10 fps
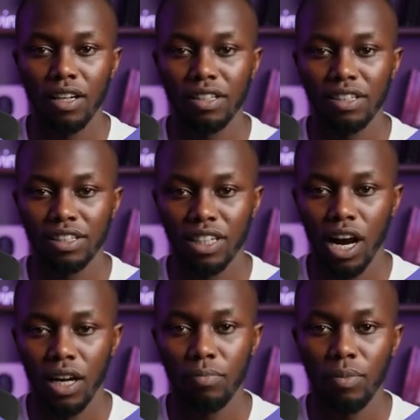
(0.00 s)

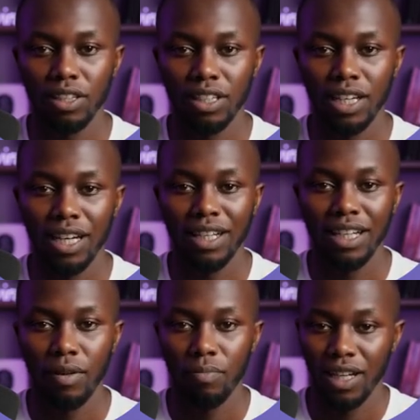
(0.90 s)
Start building an
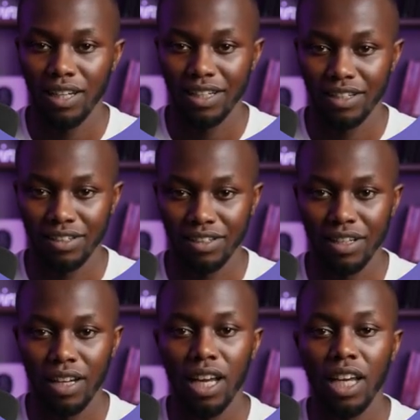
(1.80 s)
email list.
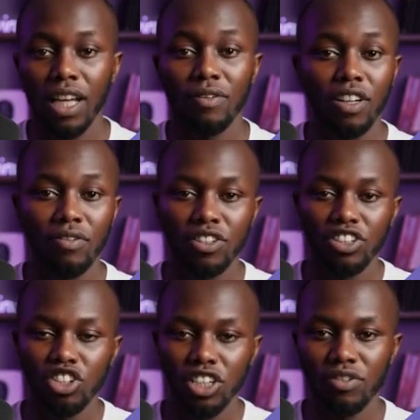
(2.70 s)
Even if
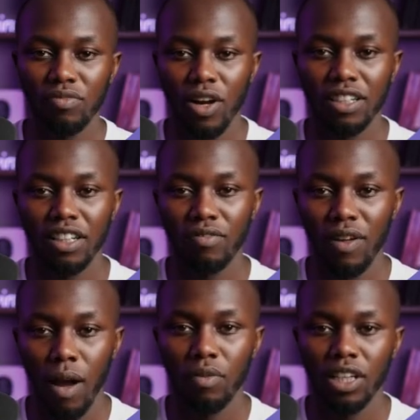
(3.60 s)
it's just friends and
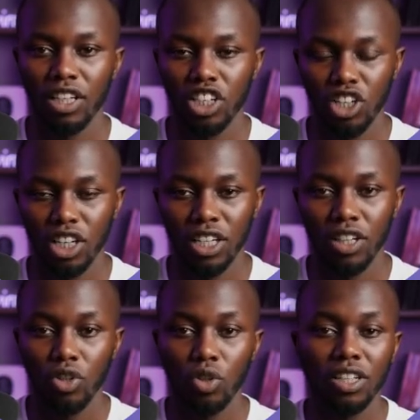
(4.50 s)
family initially,
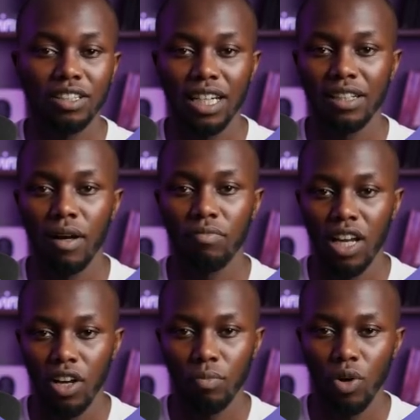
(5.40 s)
you can send them
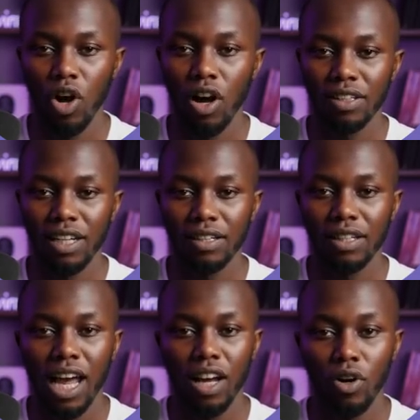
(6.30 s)
valuable content
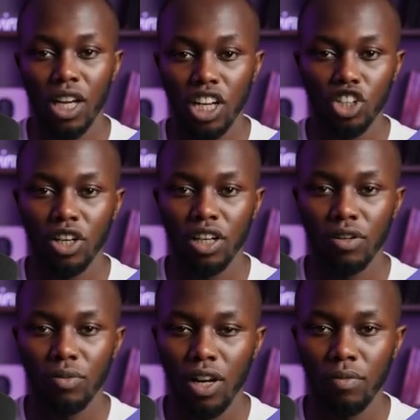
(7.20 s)
and occasionally
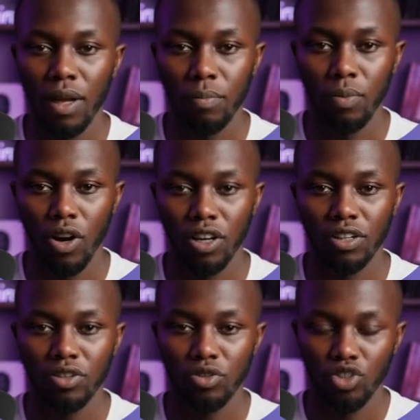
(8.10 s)
recommend
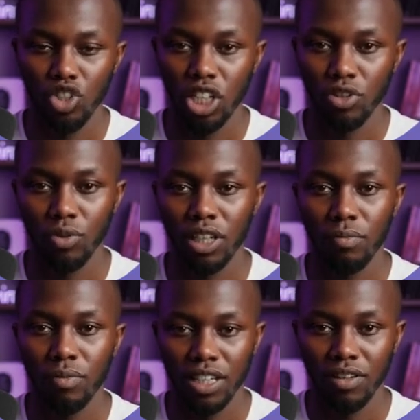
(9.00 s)
products you genuinely
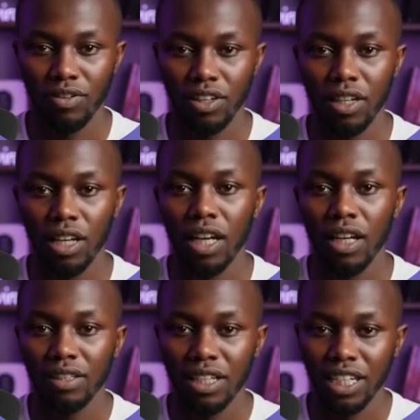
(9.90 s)
believe in.
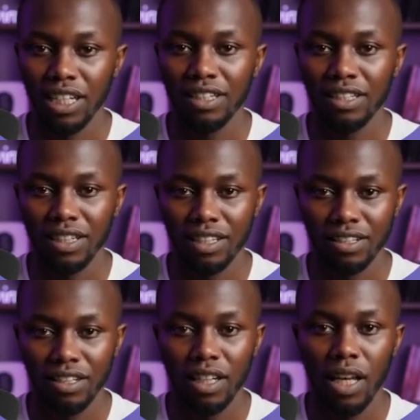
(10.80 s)
The key is
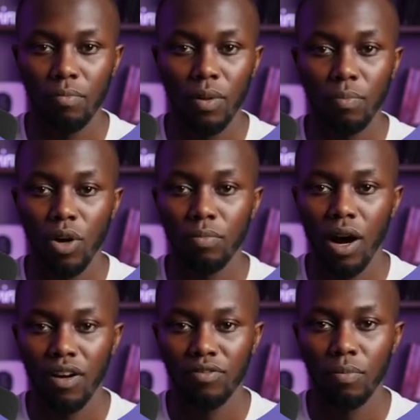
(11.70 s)
this: people
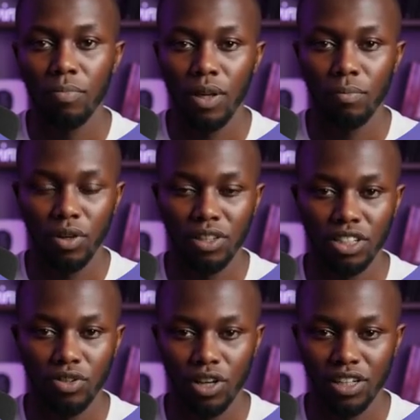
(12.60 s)
buy from people they
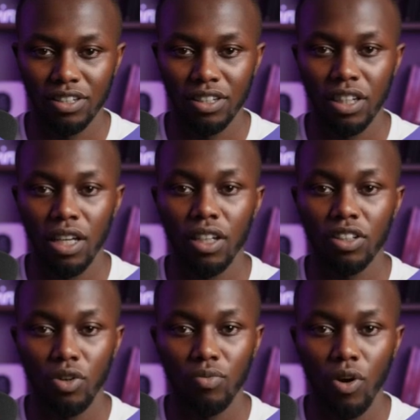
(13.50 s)
trust.
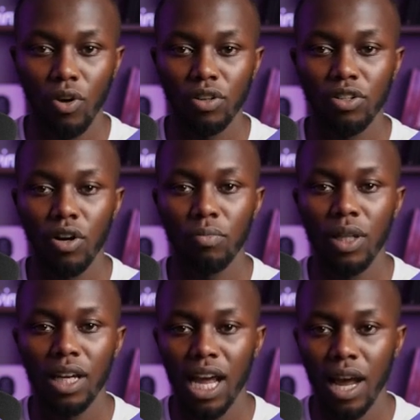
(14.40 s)
So focus on
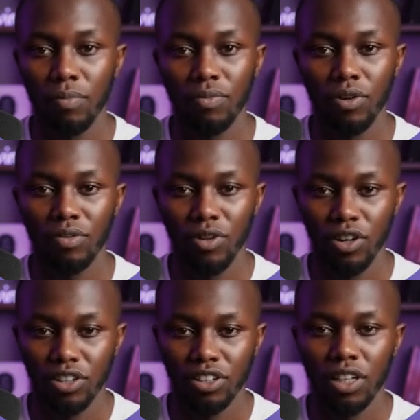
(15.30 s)
being helpful
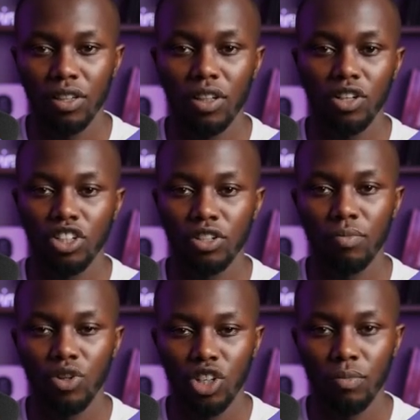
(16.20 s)
first, not just
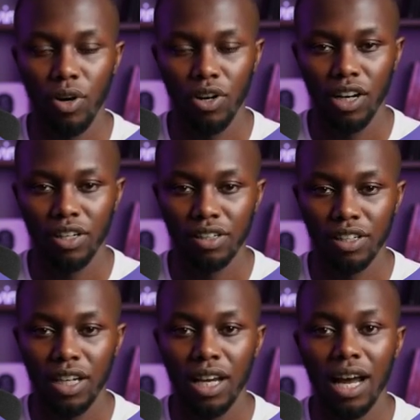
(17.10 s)
pushing products.
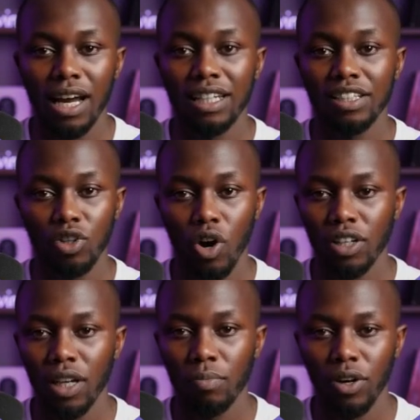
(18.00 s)
Let's talk
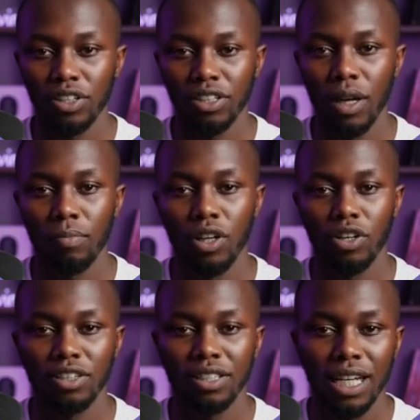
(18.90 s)
numbers
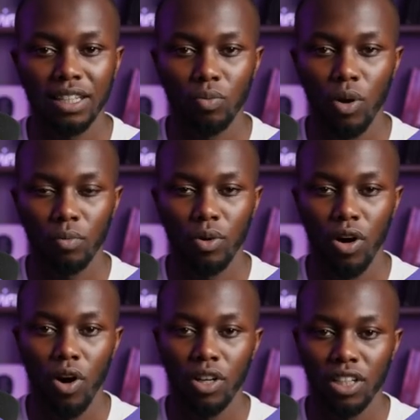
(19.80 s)
because that's what we're
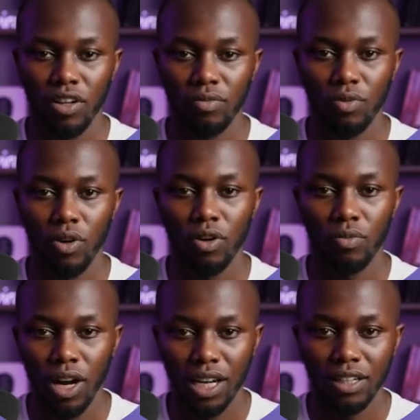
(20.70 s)
all here for,
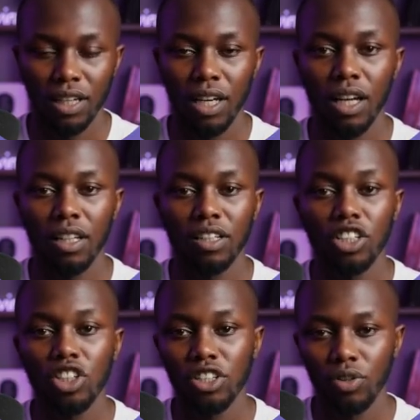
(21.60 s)
right?
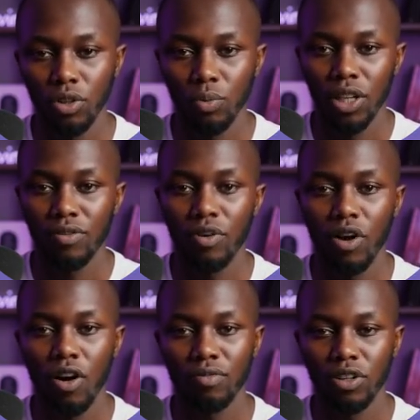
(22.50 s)
Digistore24
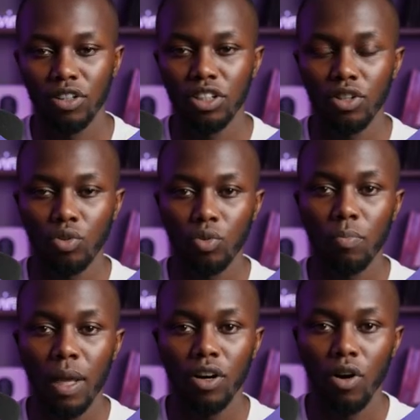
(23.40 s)
offers 2
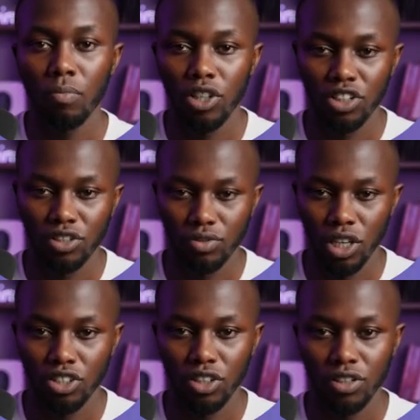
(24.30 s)
main commission
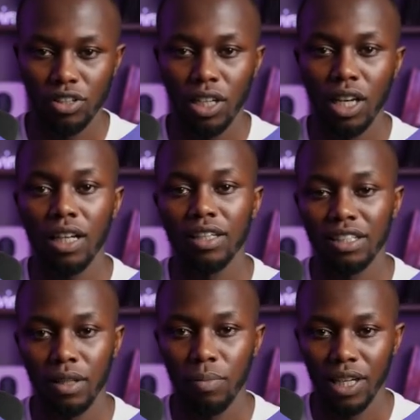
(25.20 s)
structures:
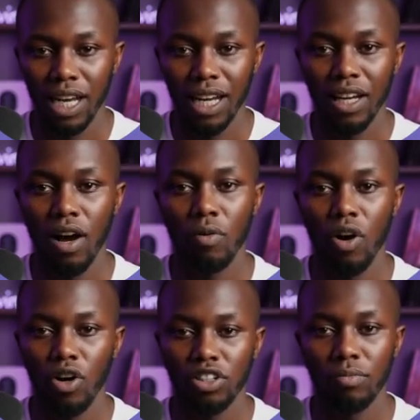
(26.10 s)
CPA,
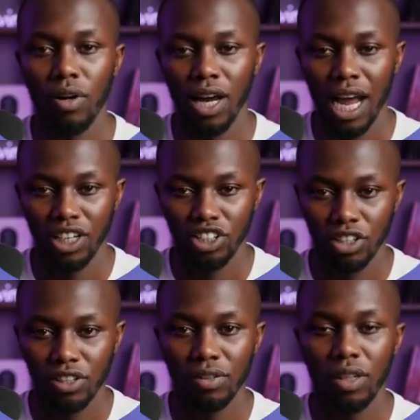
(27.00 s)
cost per
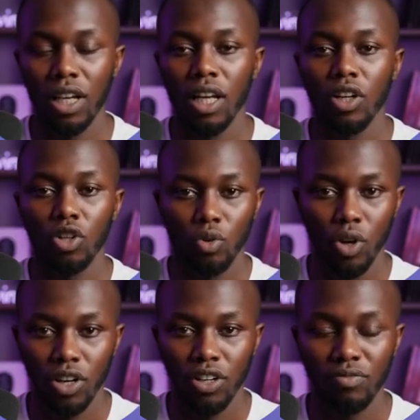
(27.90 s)
action. You
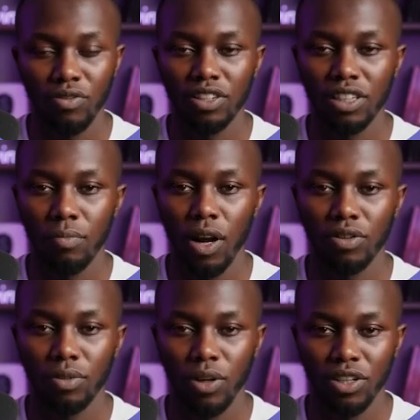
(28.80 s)
earn a fixed
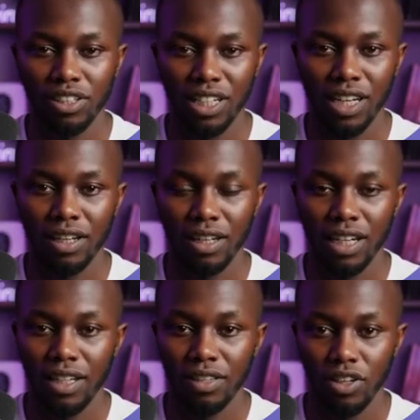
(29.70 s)
amount per sale,
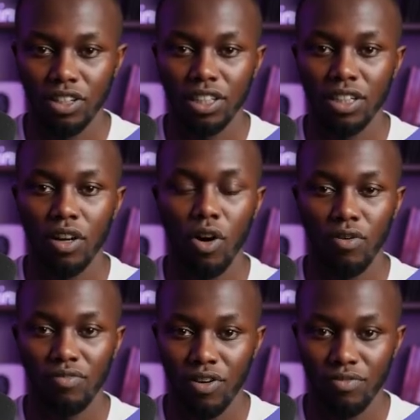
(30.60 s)
like $30 or
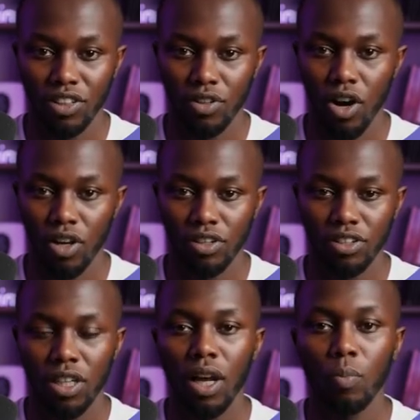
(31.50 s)

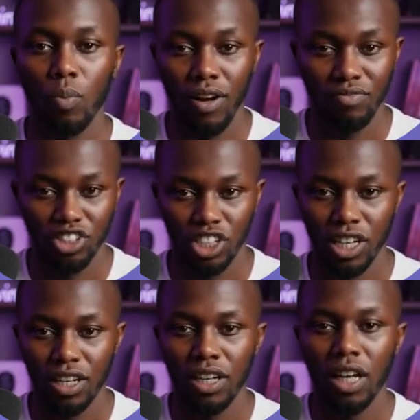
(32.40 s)
$50. Rev
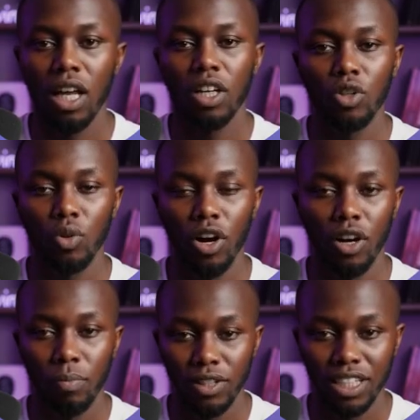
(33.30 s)
share. You earn
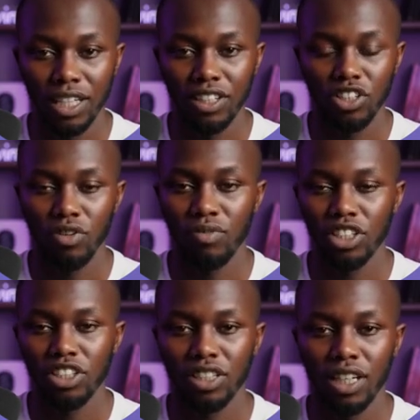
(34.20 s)
a percentage of
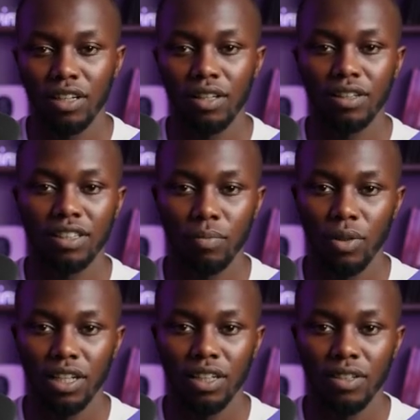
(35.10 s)
each sale,
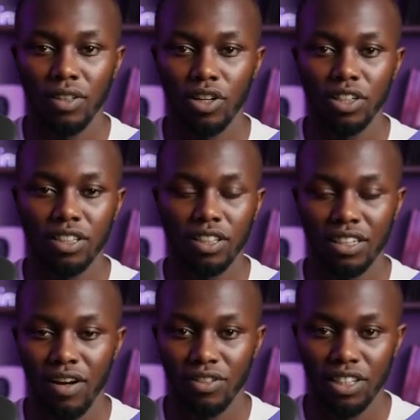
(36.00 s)
typically 30 to
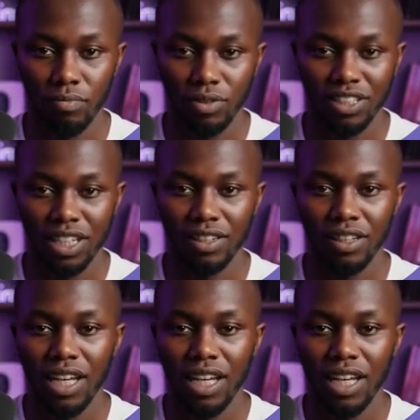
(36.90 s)
70%.